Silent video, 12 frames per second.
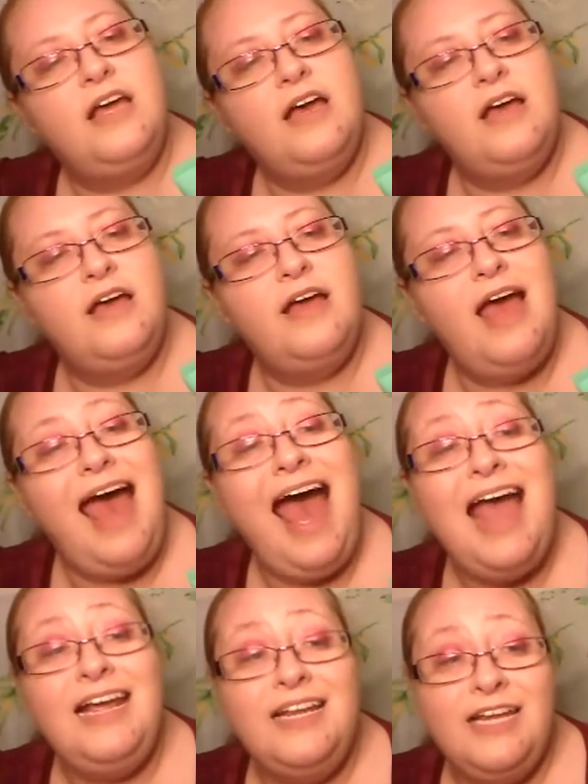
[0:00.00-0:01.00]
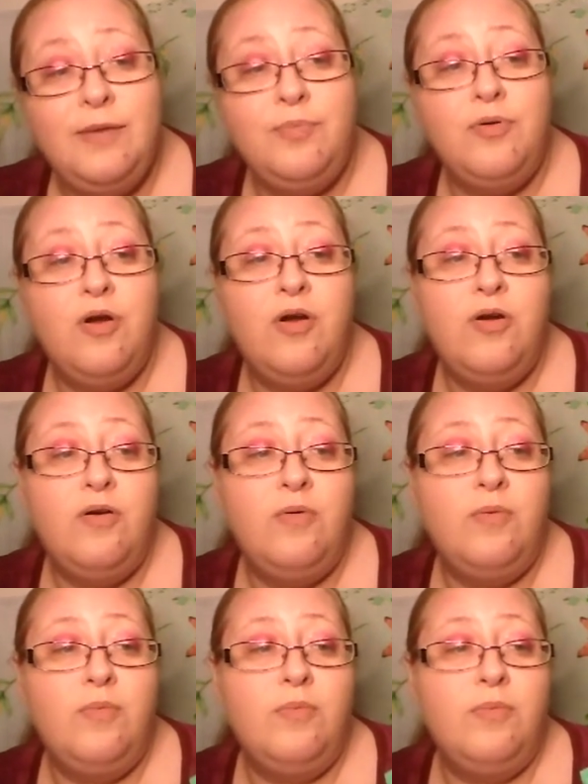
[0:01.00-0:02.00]
Uh, acne pro
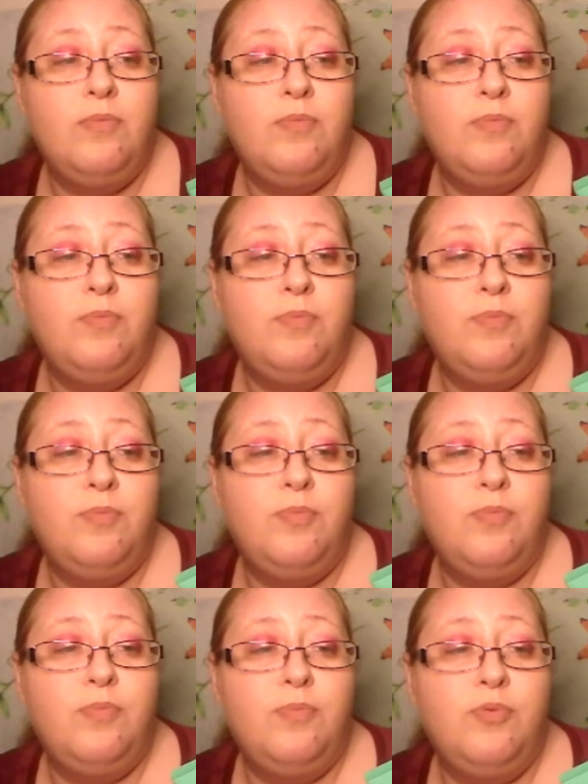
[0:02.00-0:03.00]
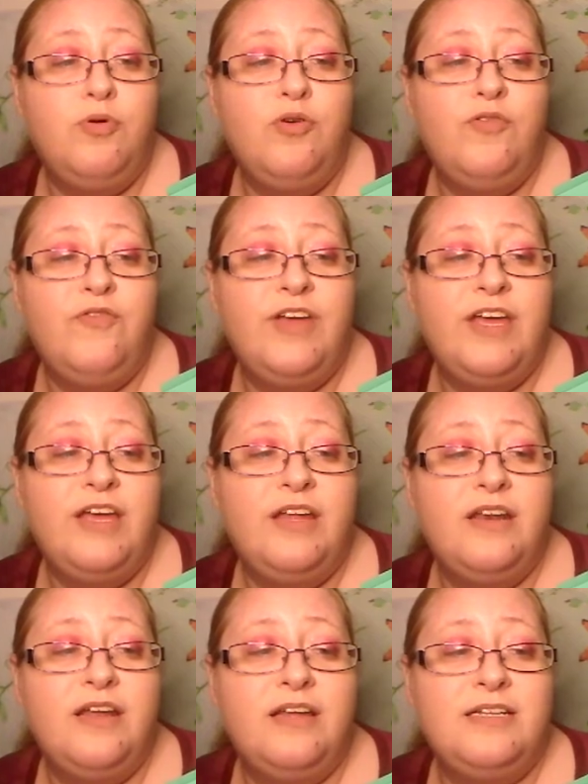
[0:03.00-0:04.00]

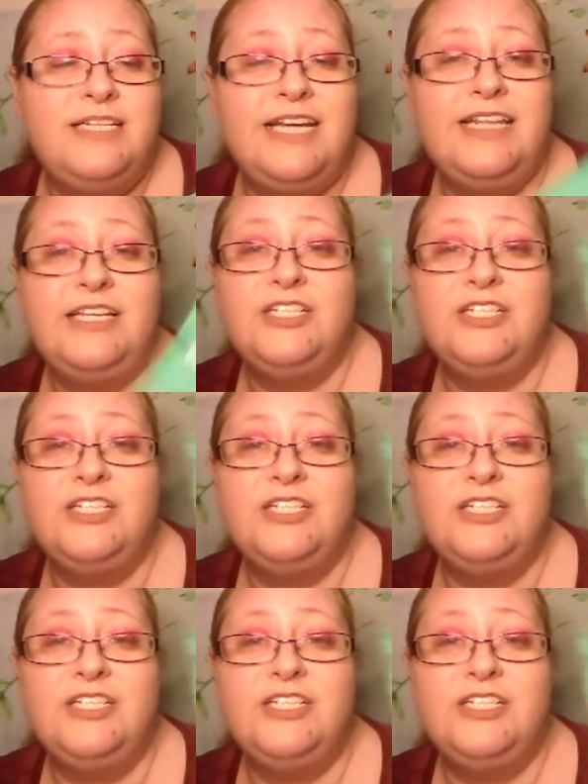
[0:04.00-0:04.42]
proofing daily